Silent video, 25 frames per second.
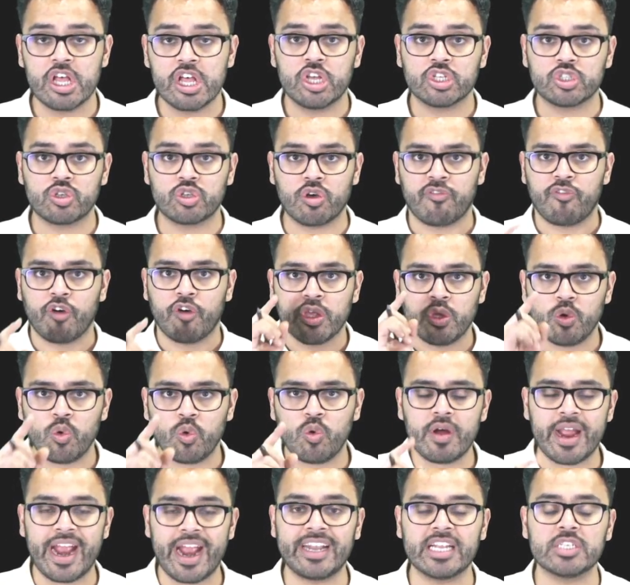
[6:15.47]
So for
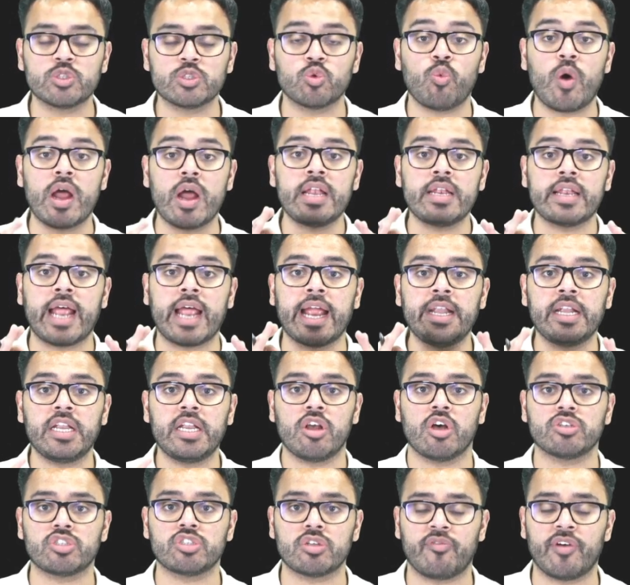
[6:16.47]
you, it is
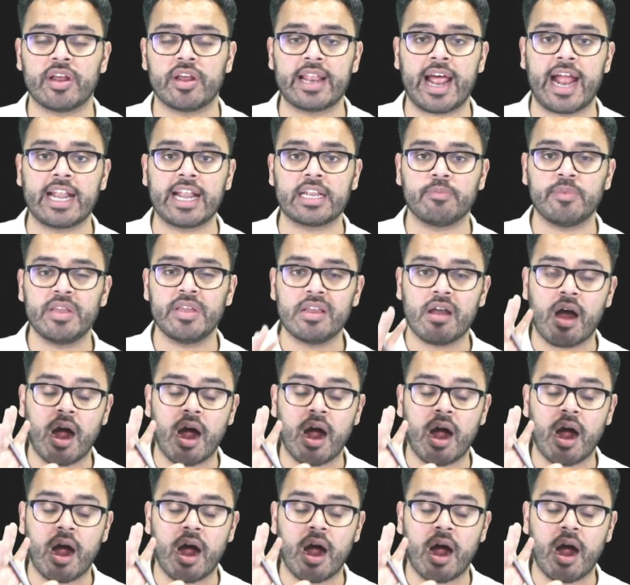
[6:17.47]
190 hours of anatomy,